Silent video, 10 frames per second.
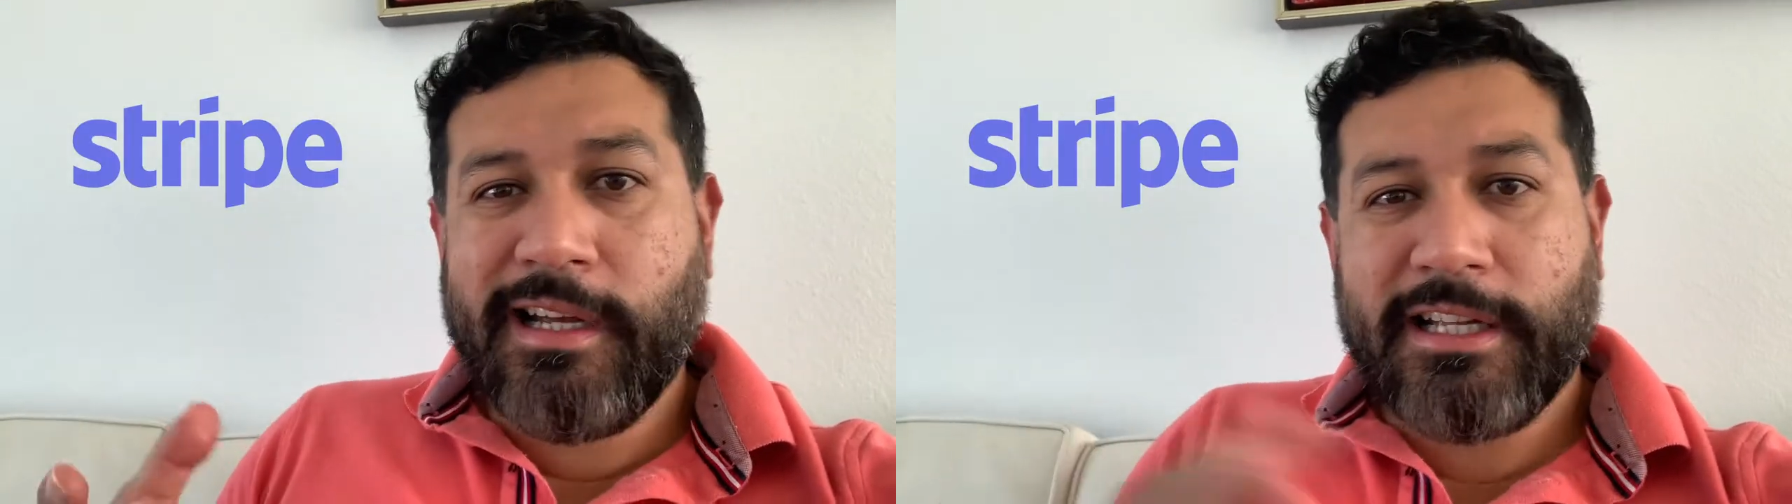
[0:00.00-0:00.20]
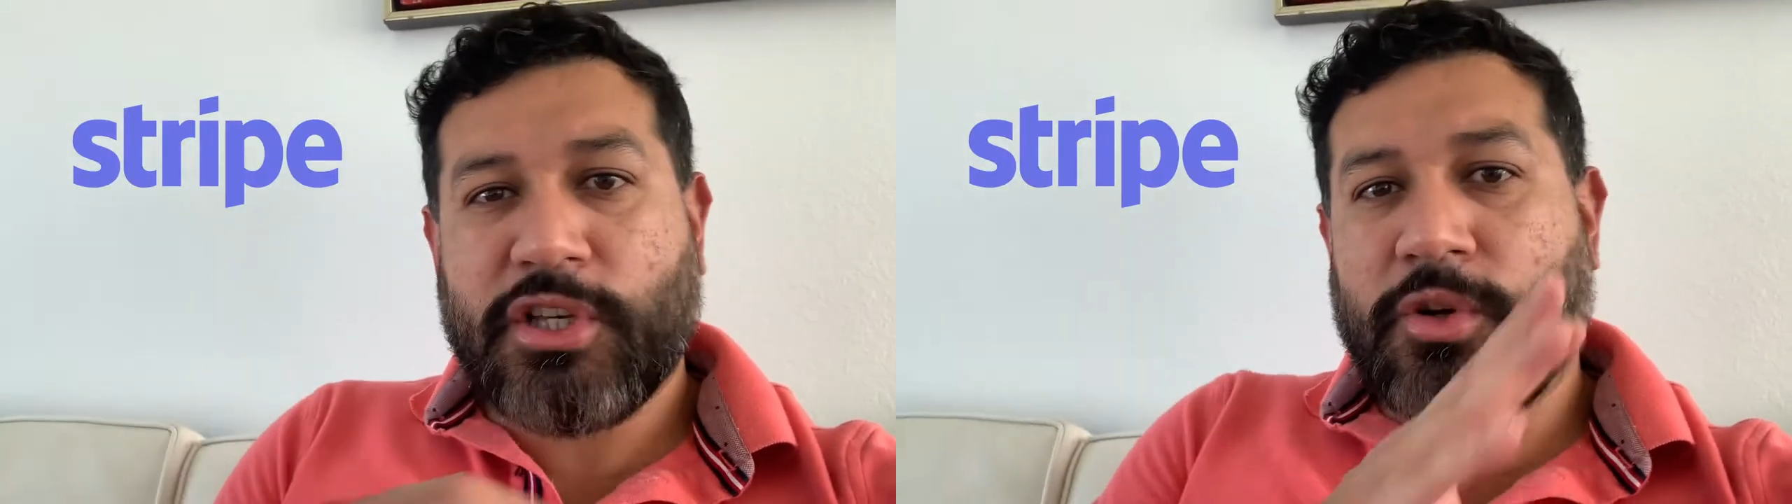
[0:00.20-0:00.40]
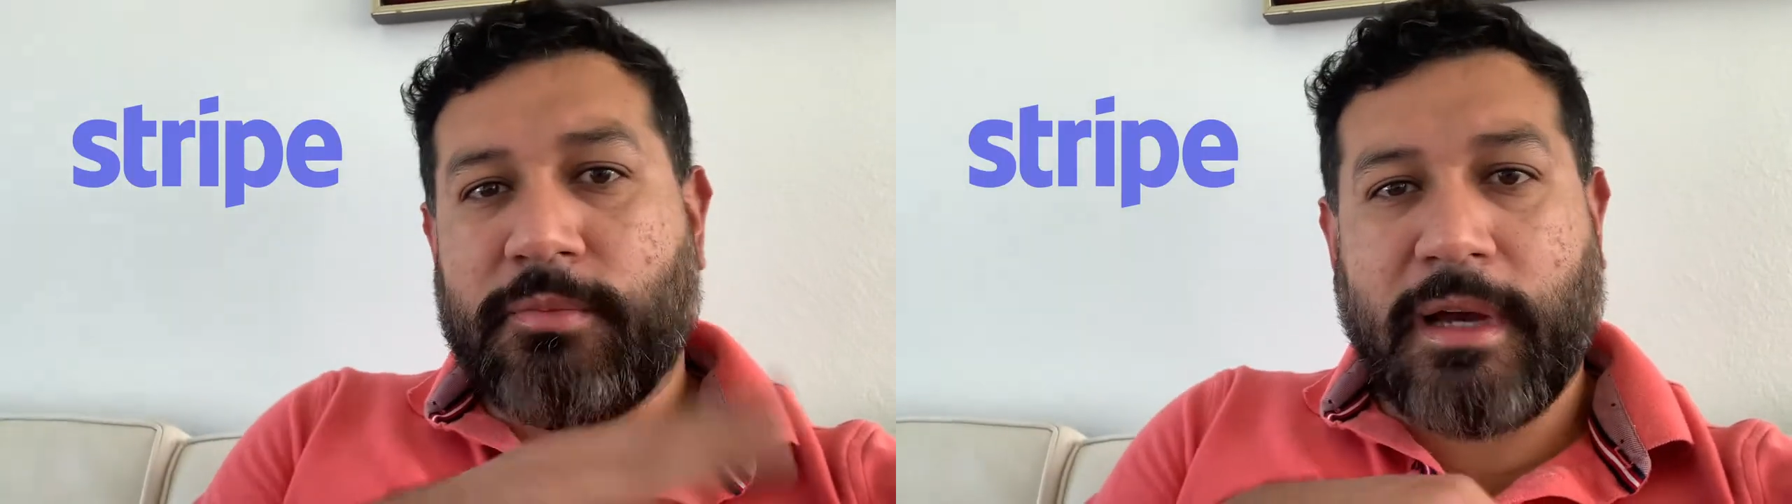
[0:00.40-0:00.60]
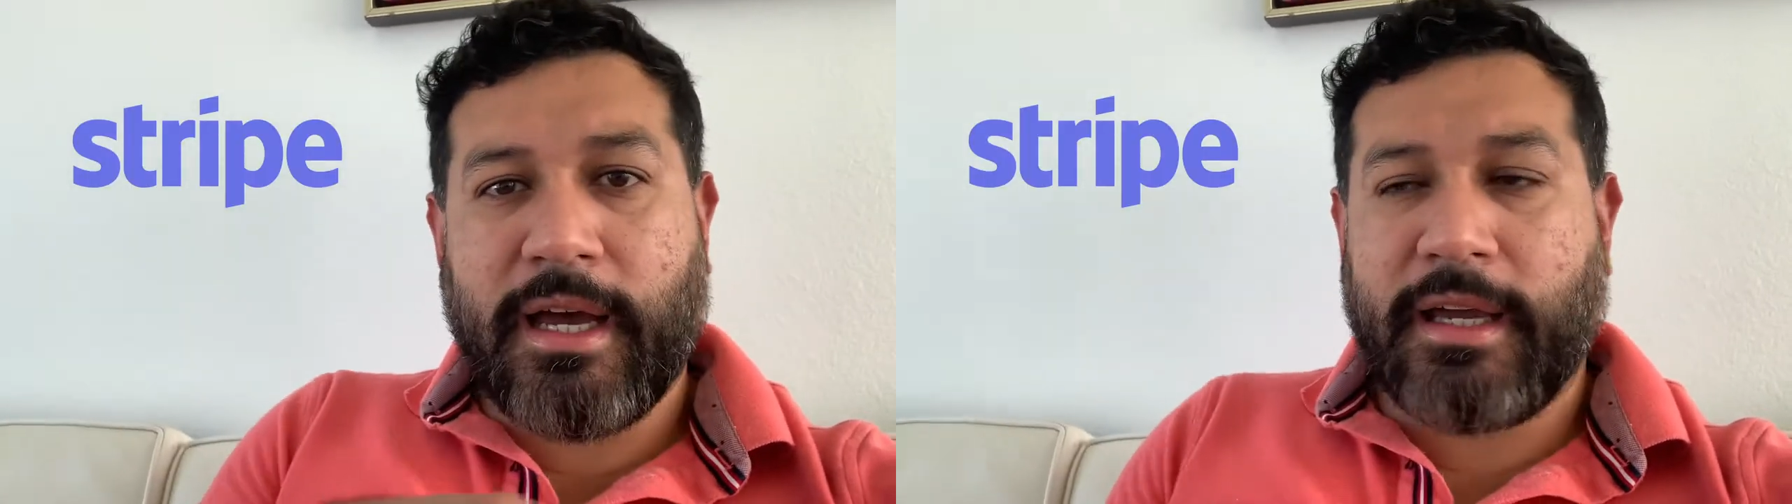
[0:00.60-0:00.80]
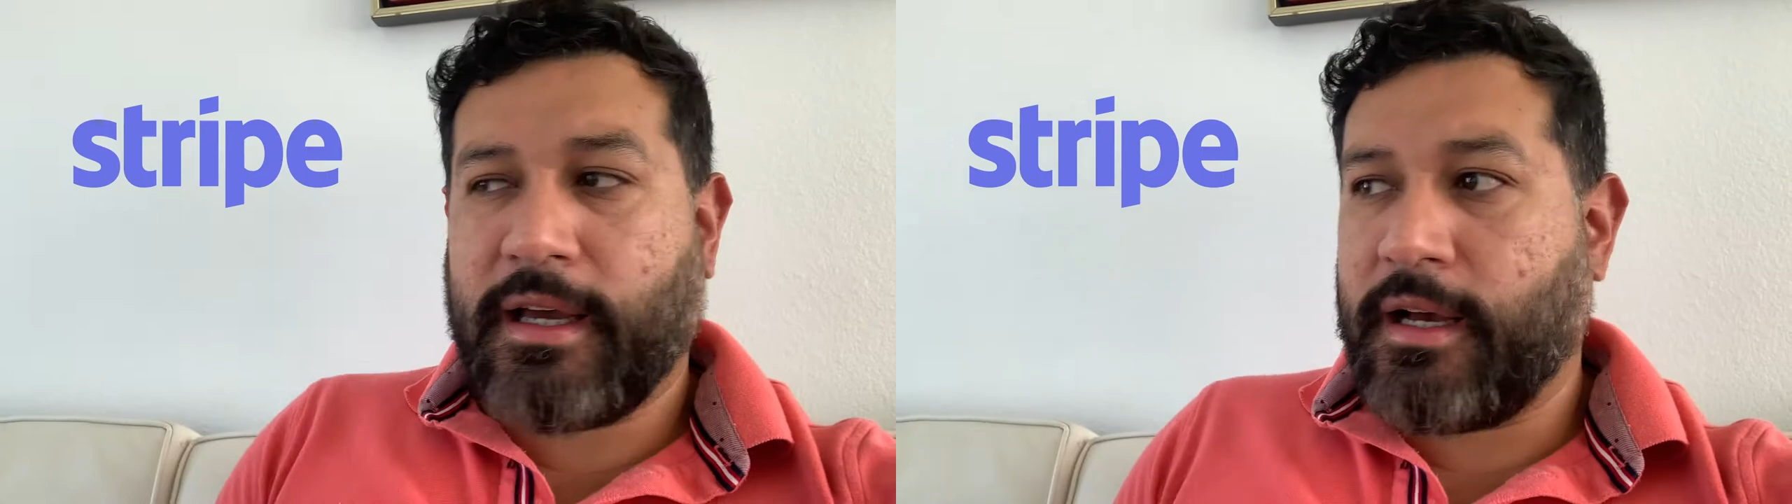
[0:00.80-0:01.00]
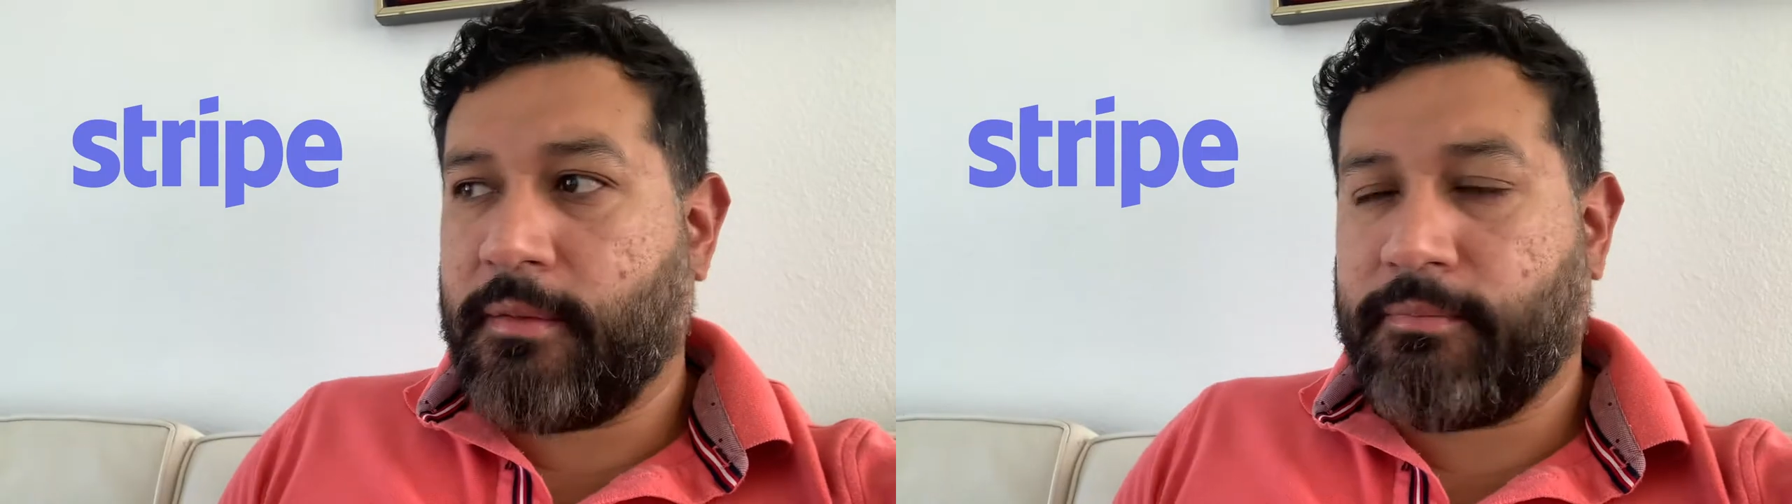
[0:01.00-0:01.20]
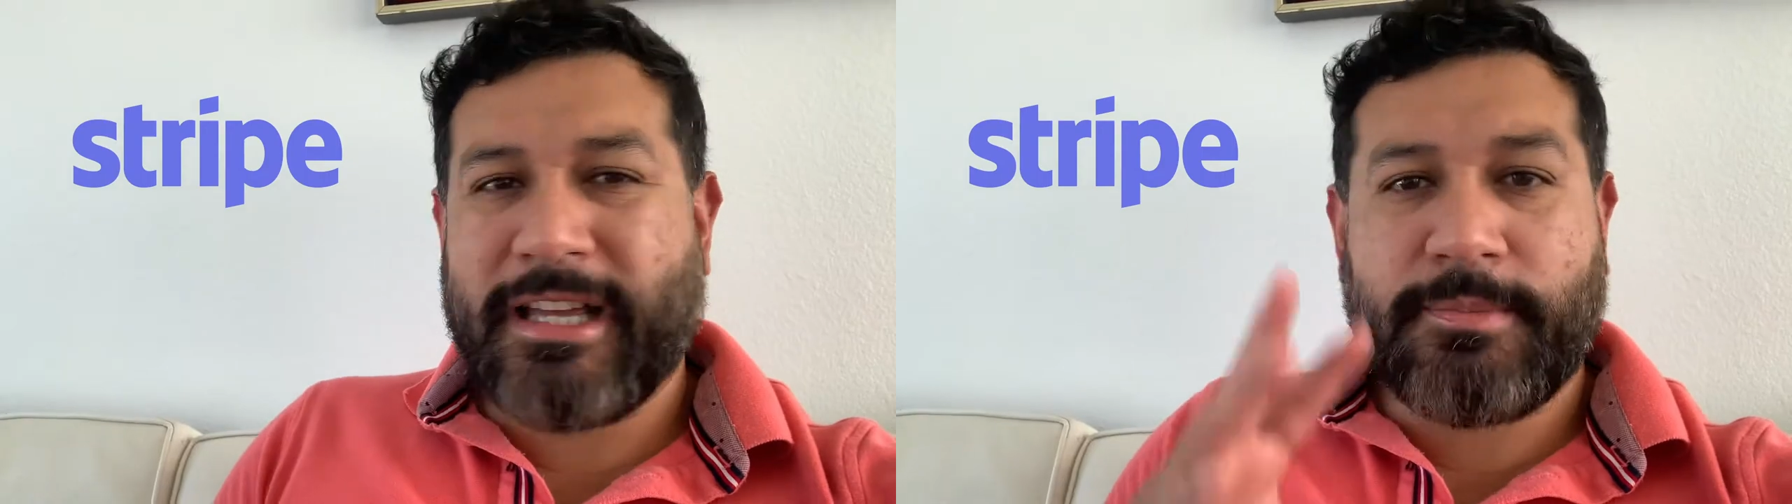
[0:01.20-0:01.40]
It's owned by, it's